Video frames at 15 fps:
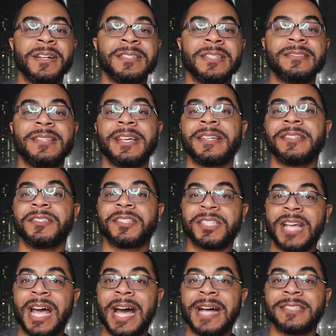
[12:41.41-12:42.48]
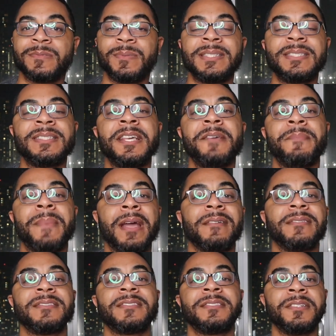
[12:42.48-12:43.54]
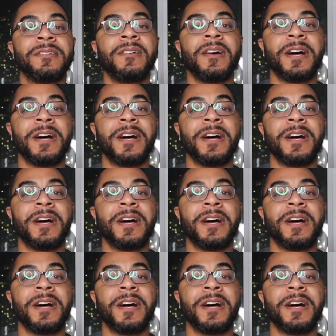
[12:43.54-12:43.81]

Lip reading: They're taking shots. We see Mary still